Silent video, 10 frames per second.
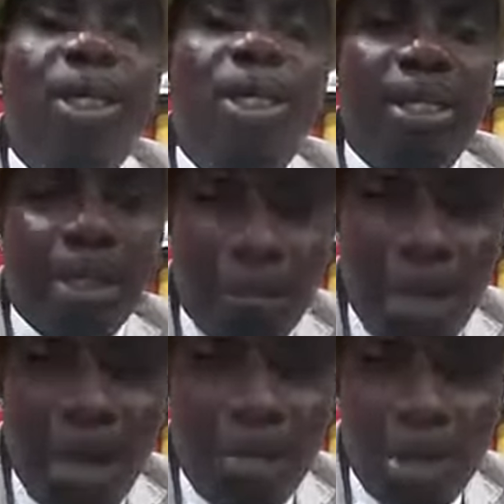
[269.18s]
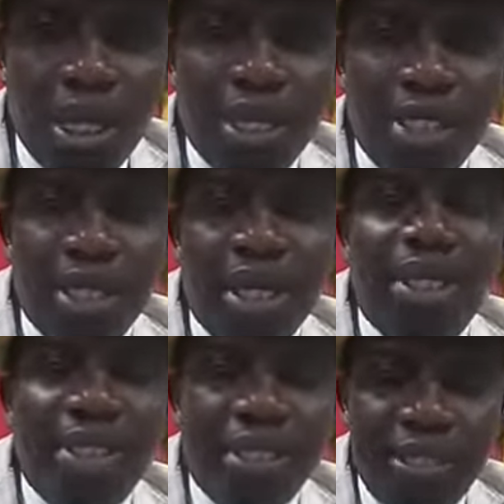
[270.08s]
Your boy Homodin
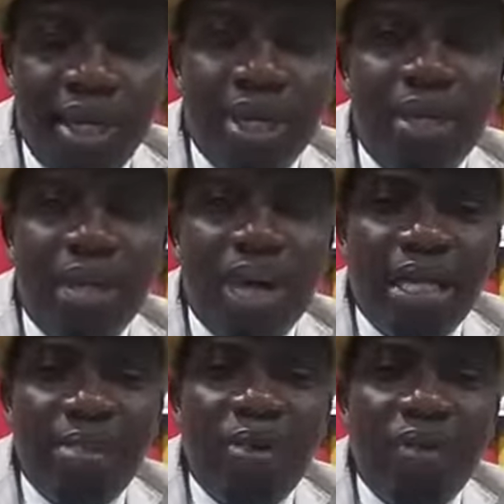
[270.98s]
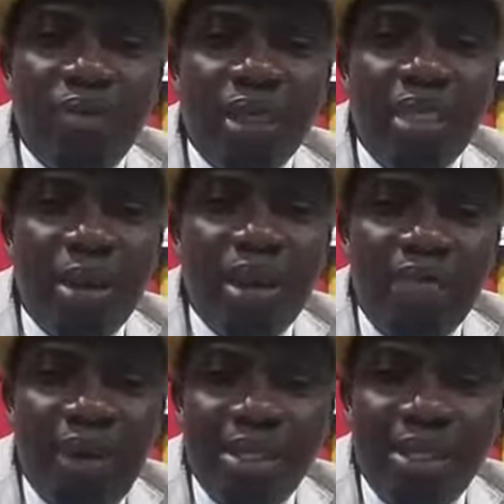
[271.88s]
said this year, Orgasm Conference, yeah,
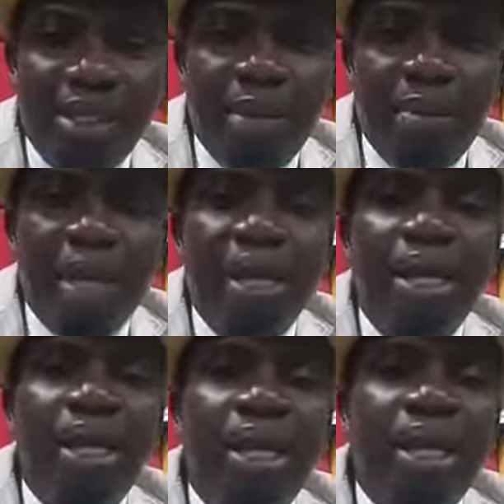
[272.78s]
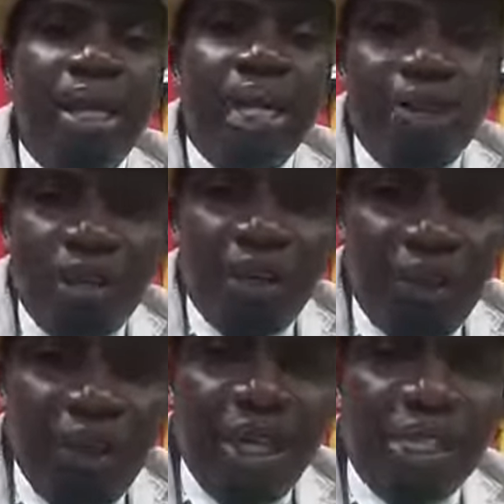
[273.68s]
1st December, not
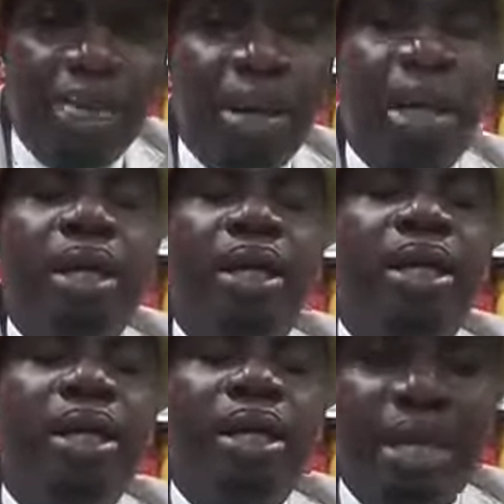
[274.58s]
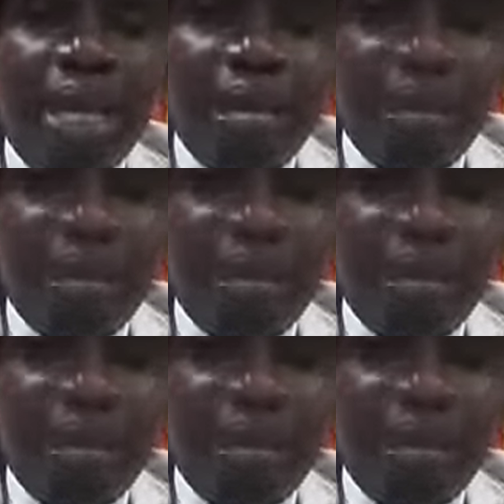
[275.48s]
25th December, yeah,